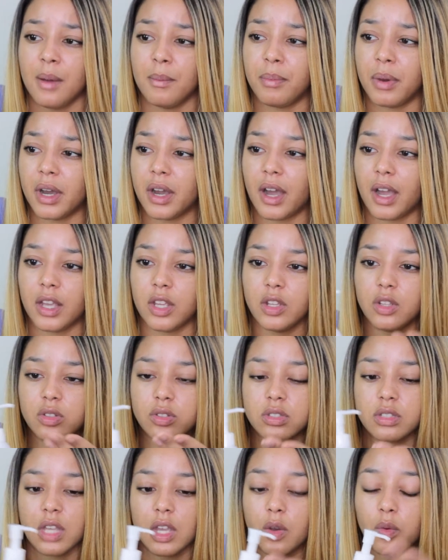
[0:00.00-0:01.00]
but I
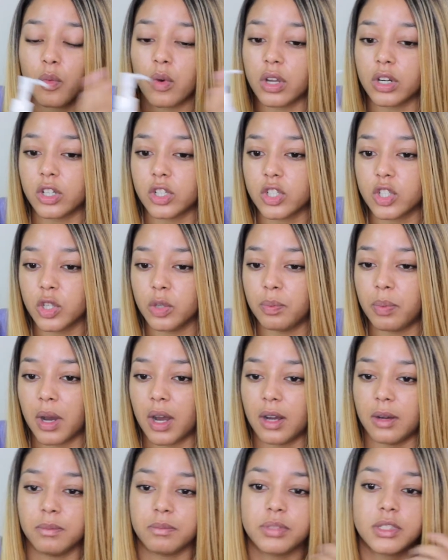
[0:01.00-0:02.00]
use like one or two
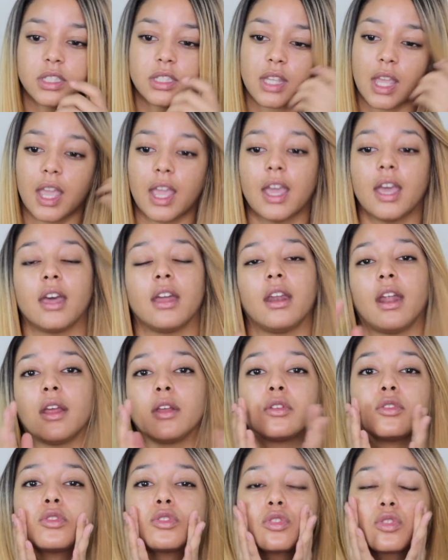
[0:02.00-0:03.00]
pumps and
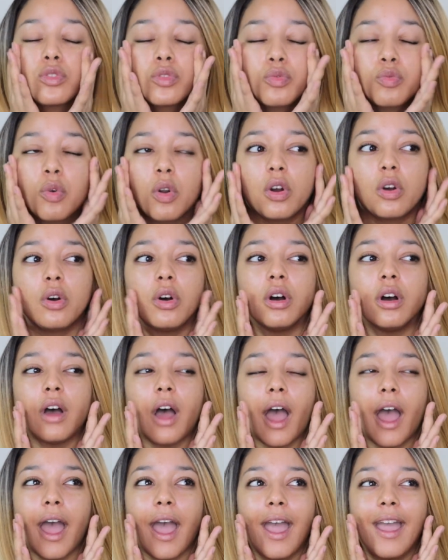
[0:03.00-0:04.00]
I roll,
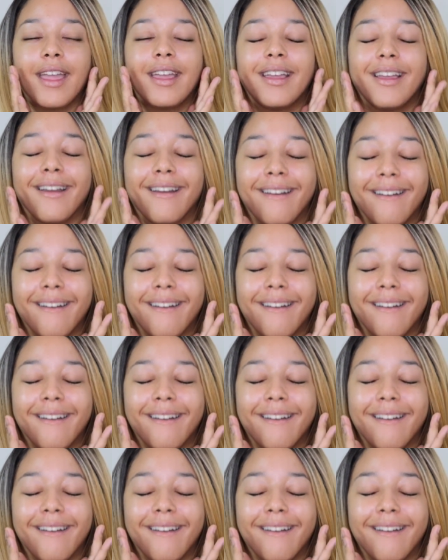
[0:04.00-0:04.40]
I,